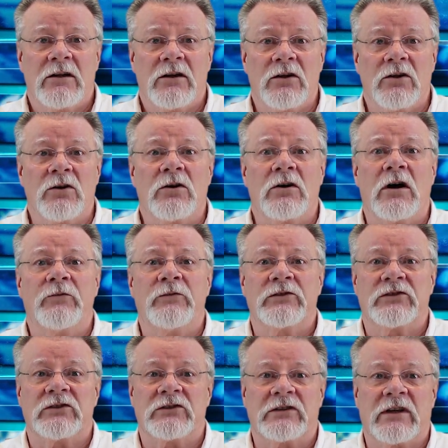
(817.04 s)
Law
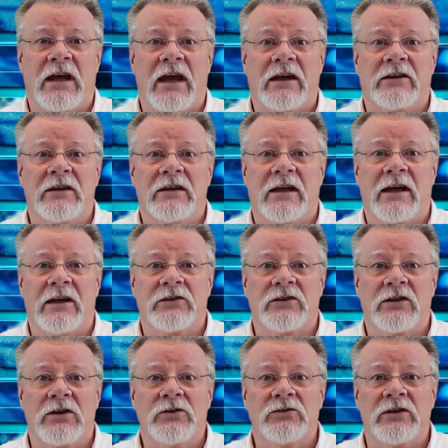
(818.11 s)
officers acting as
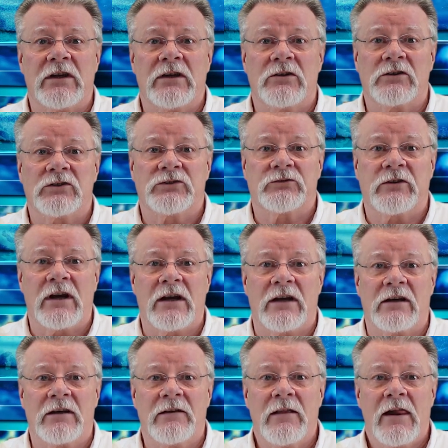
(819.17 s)
those in
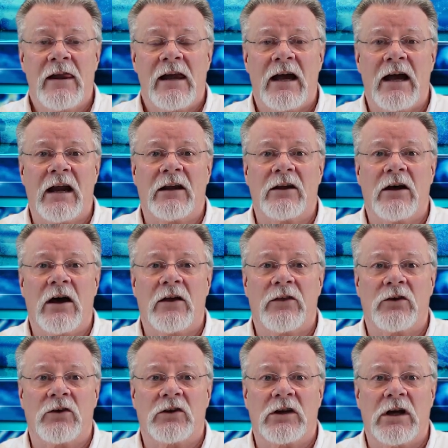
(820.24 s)
Australia and
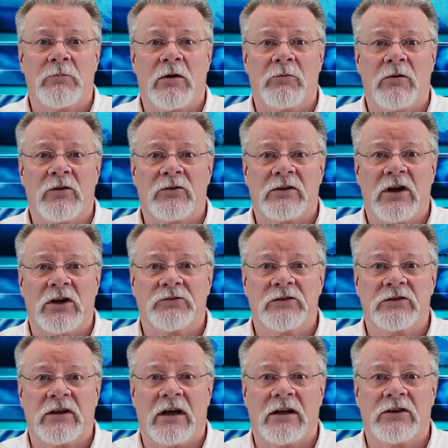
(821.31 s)
other Commonwealth
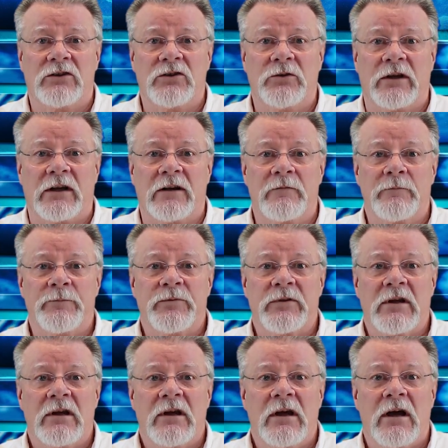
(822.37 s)
countries are doing
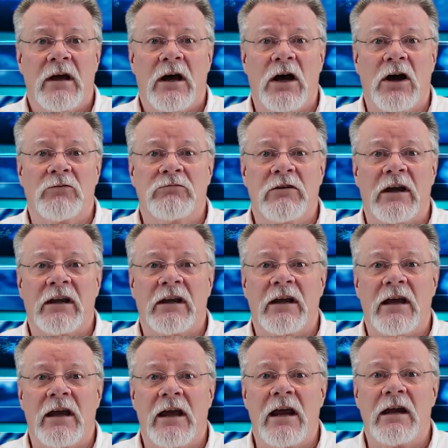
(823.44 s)
are running
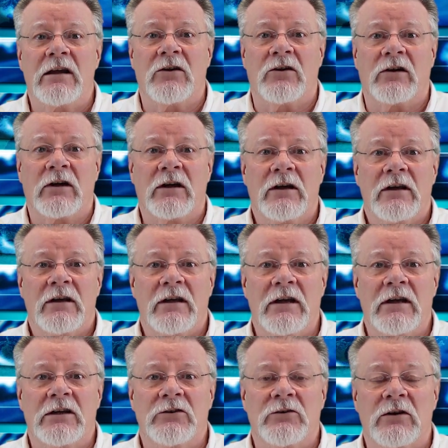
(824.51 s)
headlong
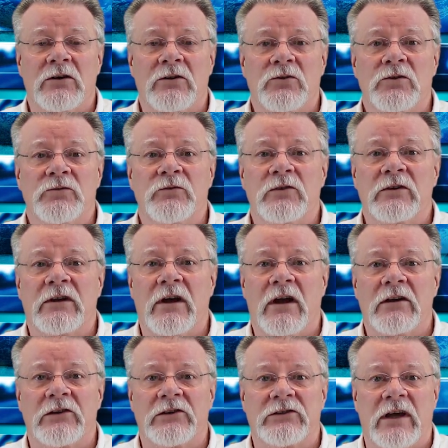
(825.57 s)
into a lawful
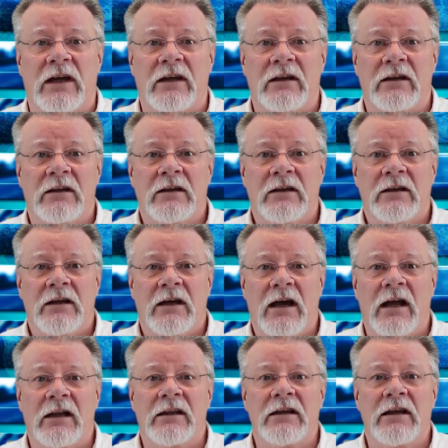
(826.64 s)
cul-de-sac,
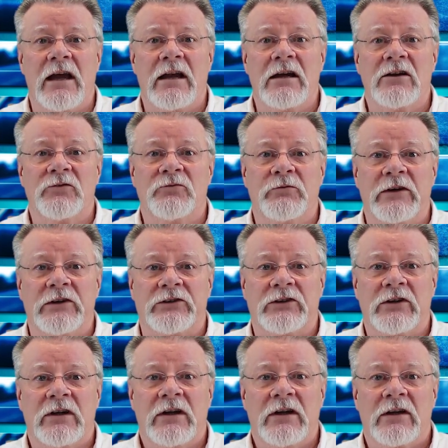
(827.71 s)
at the end of
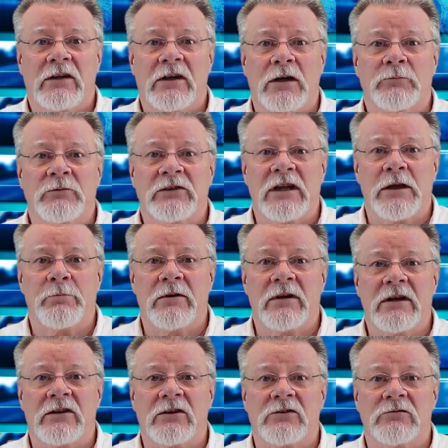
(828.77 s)
which comes their
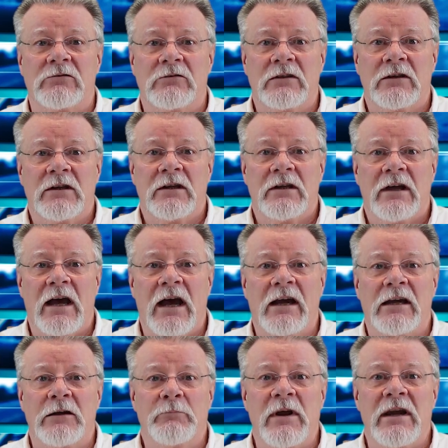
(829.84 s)
political
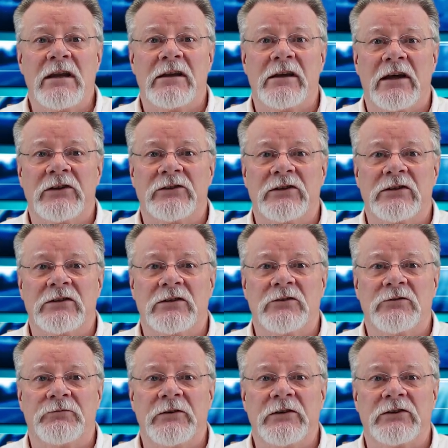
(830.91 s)
and in many cases
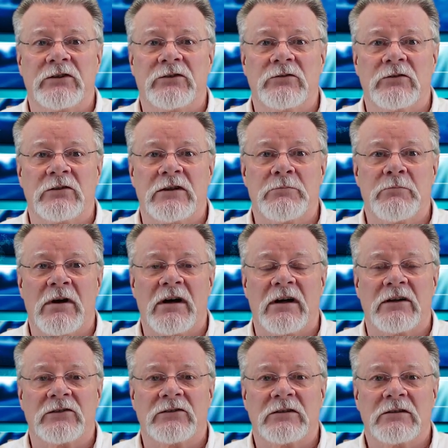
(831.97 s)
physical
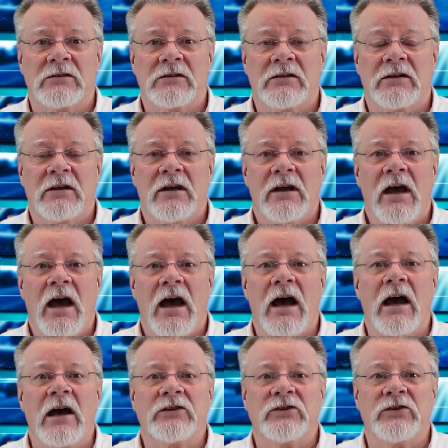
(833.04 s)
demise.
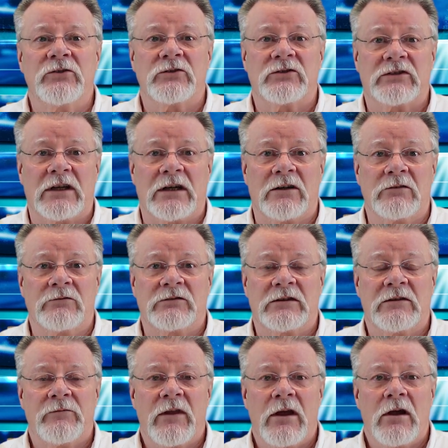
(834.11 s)
Ask
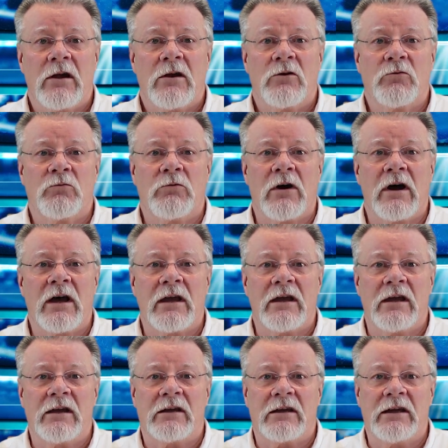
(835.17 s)
yourselves why
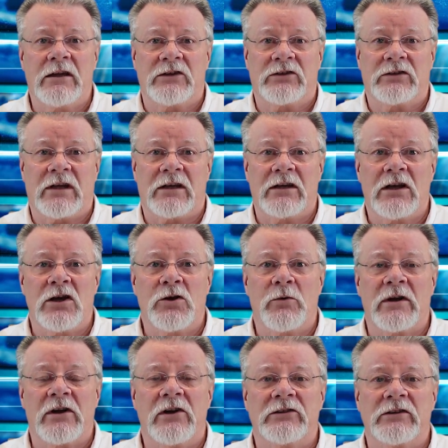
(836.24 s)
it is that no
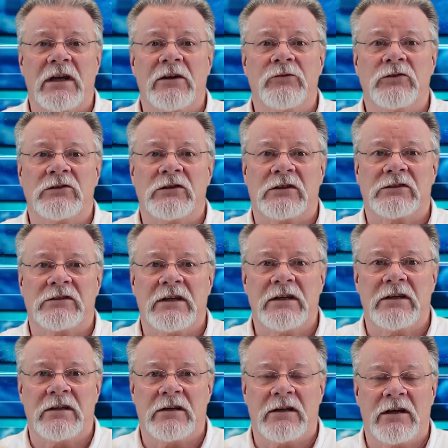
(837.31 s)
one has ever
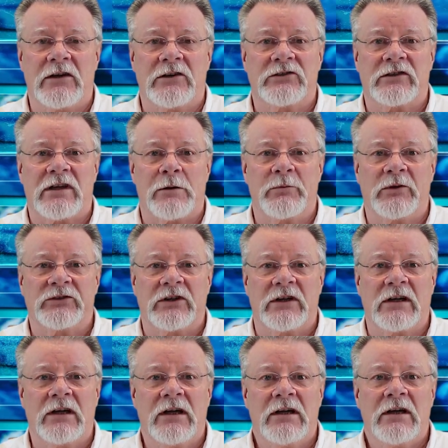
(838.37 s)
succeeded in
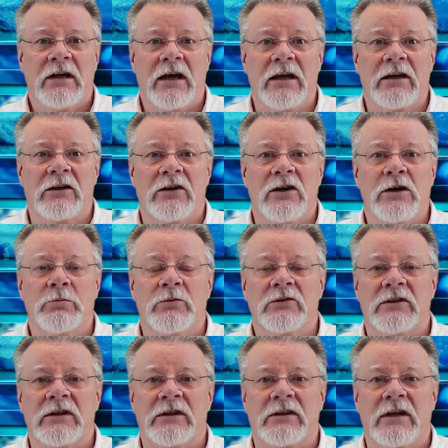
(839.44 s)
establishing a global
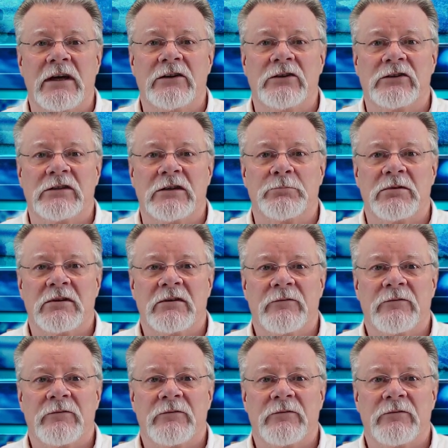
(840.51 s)
dictatorship.